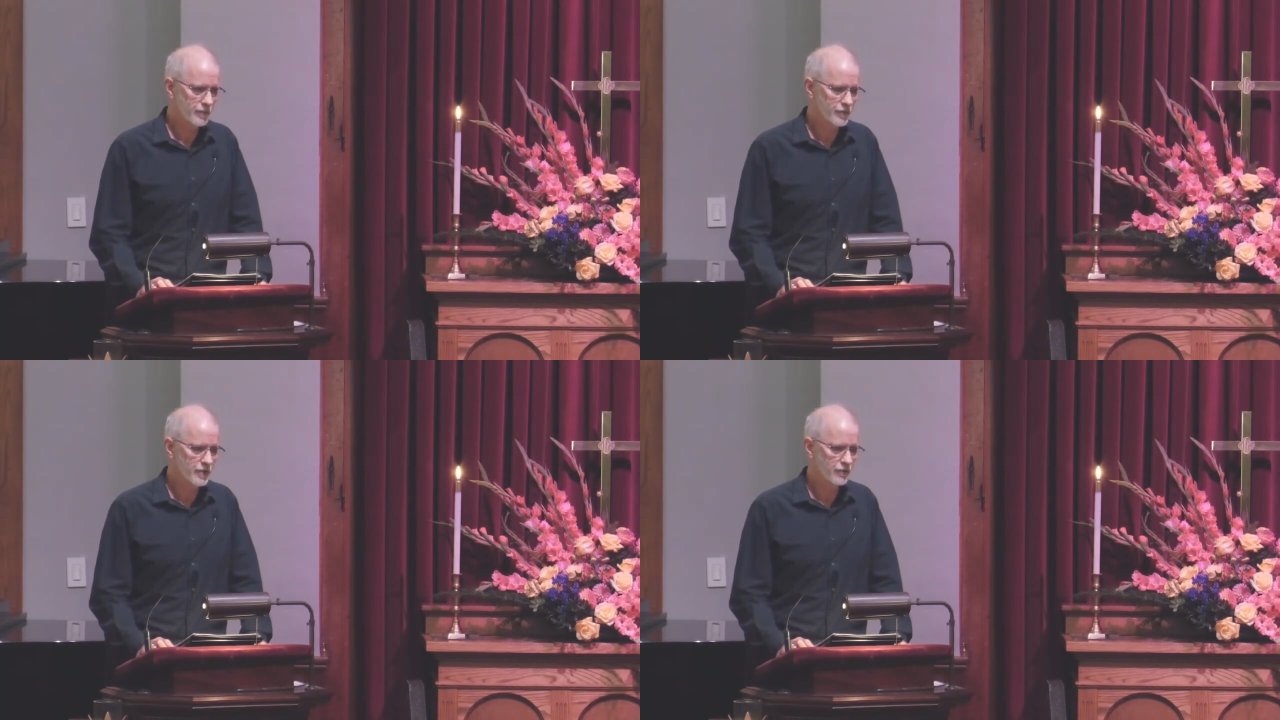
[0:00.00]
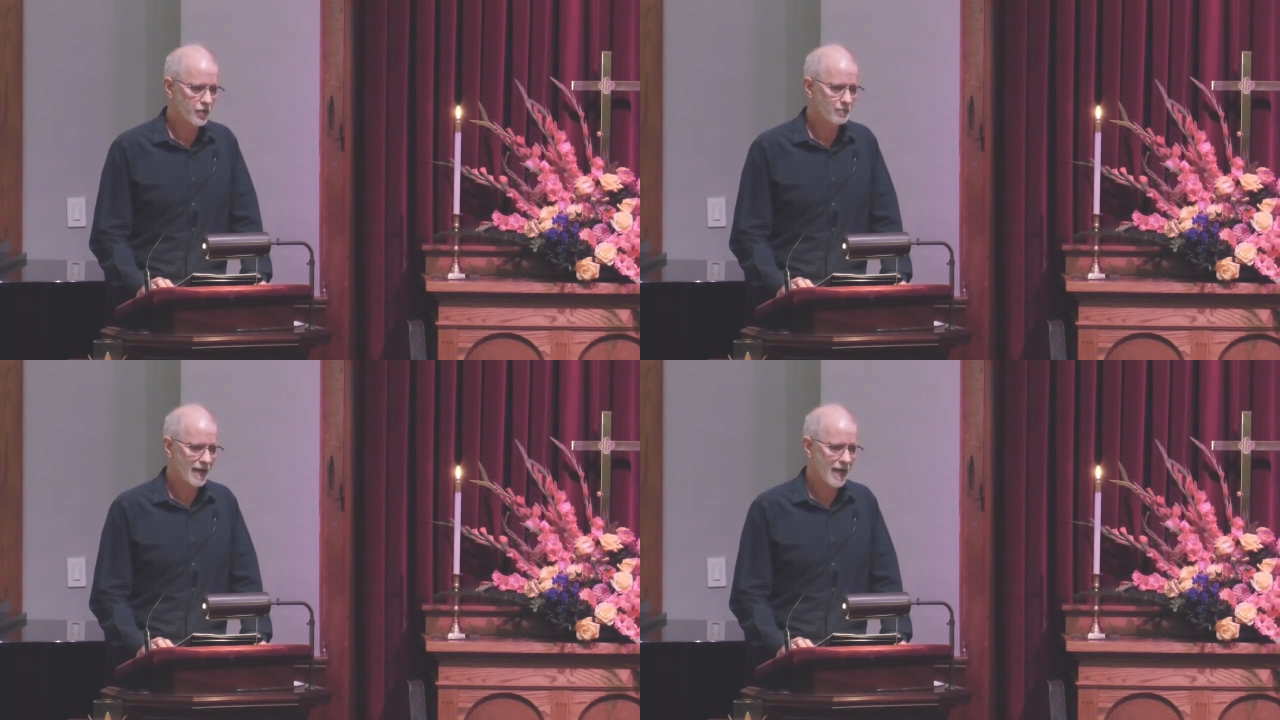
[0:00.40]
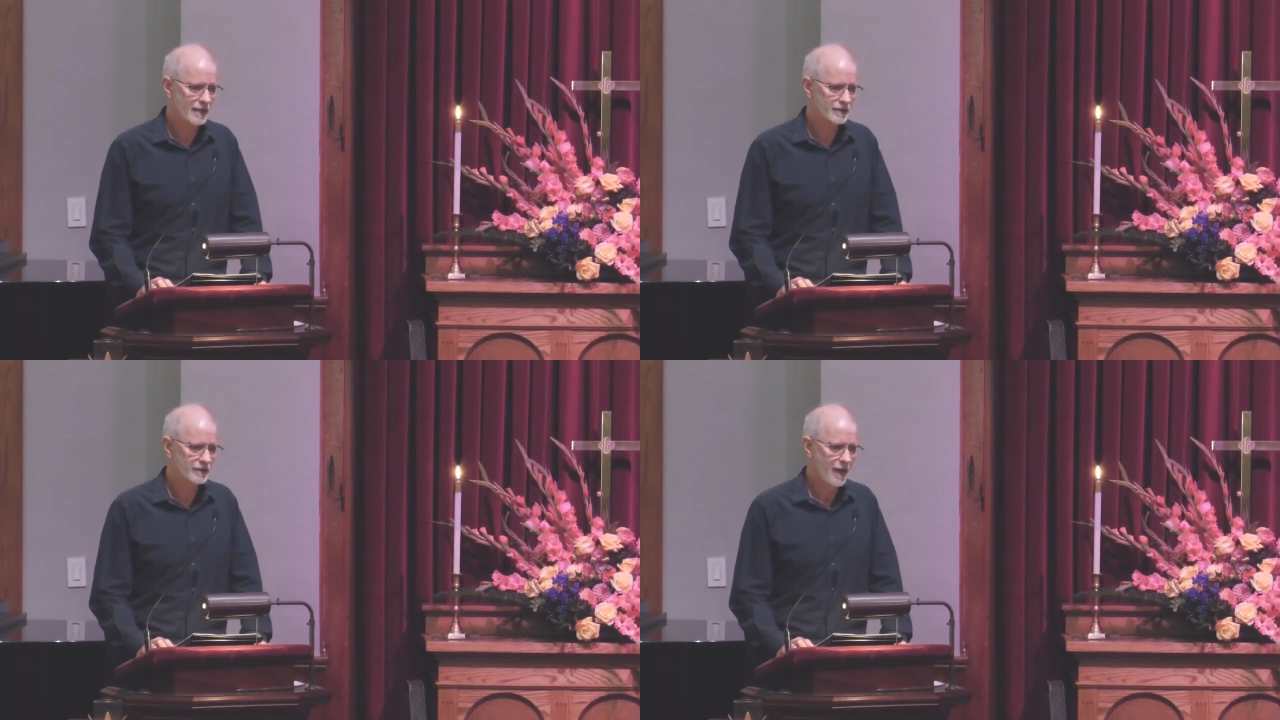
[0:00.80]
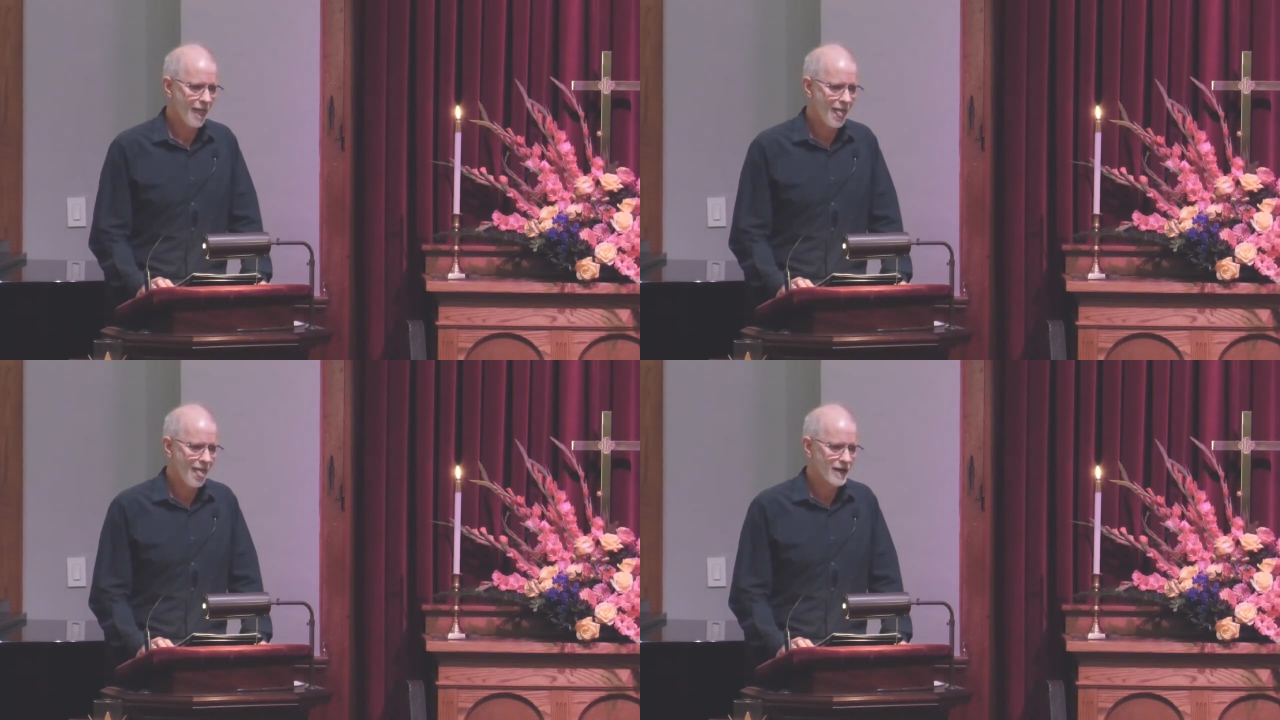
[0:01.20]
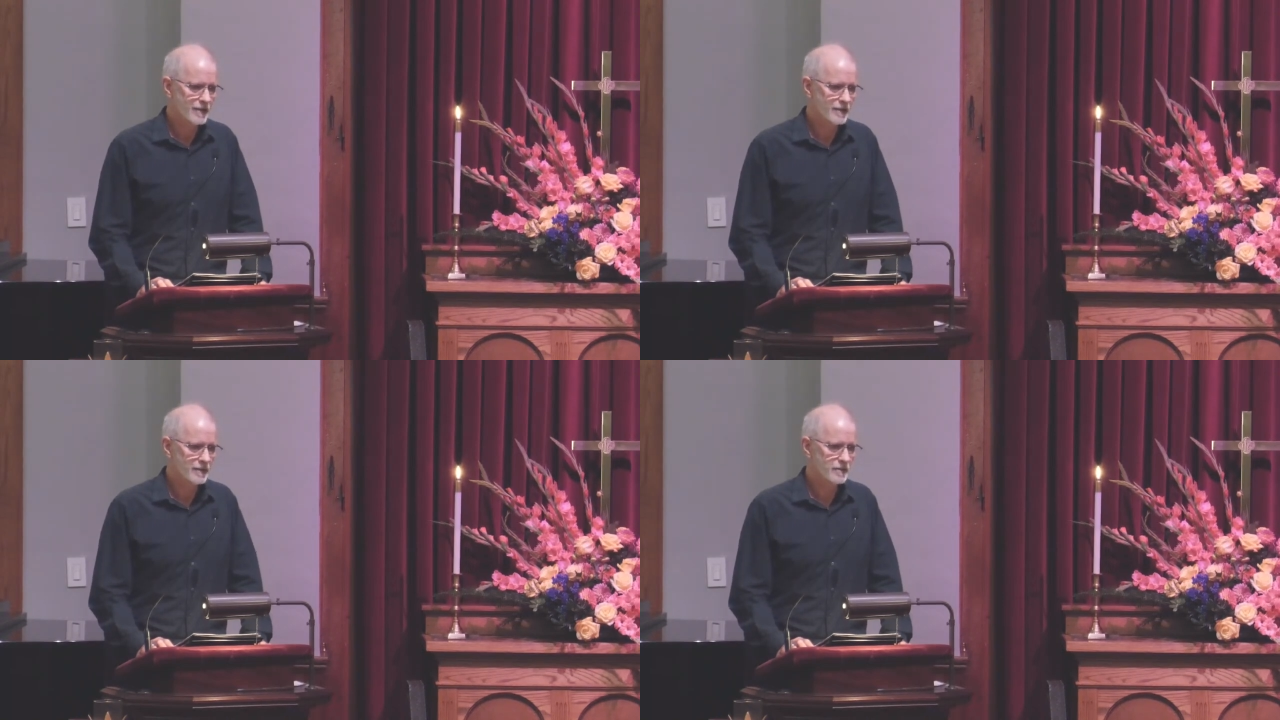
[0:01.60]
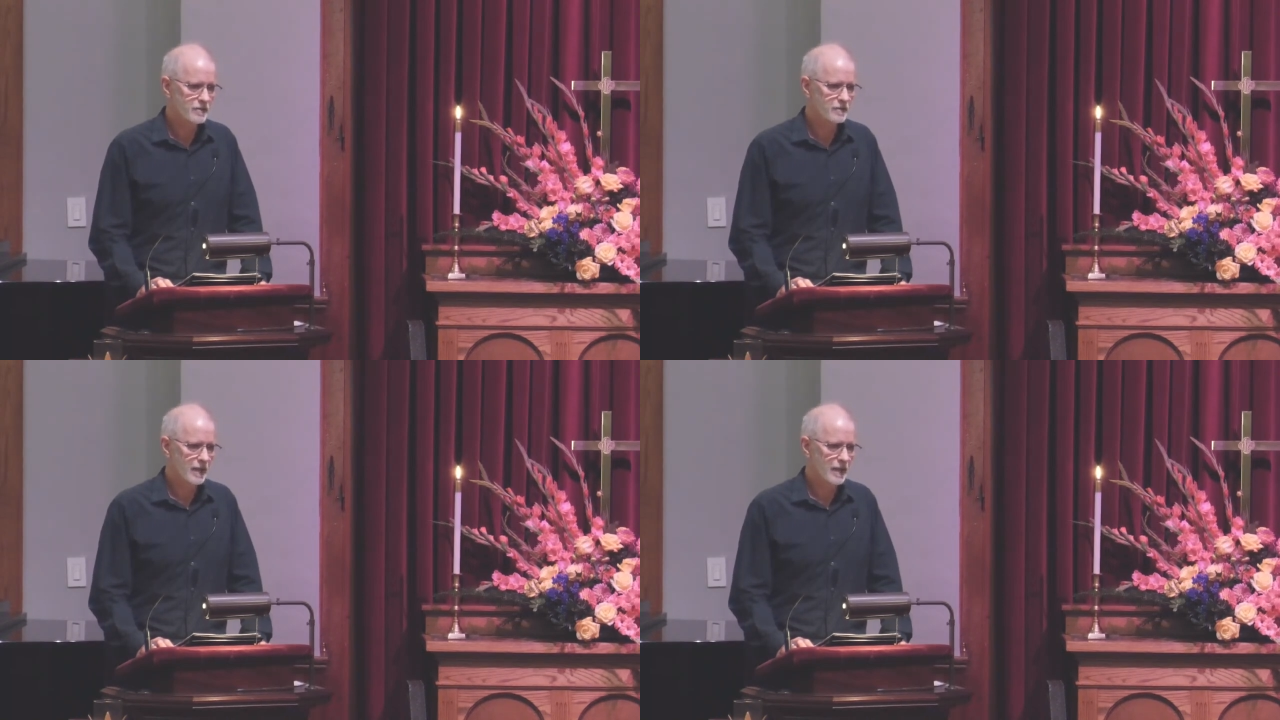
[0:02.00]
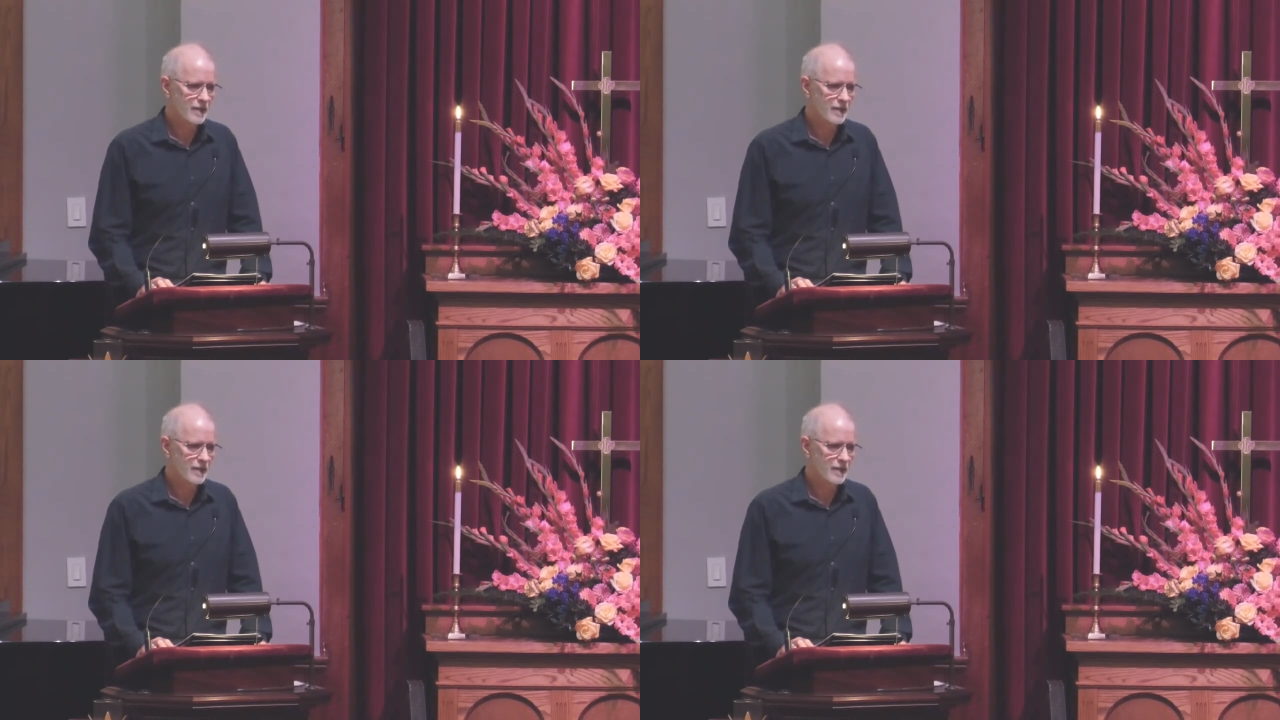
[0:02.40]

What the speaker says: 3 or 4 blocks to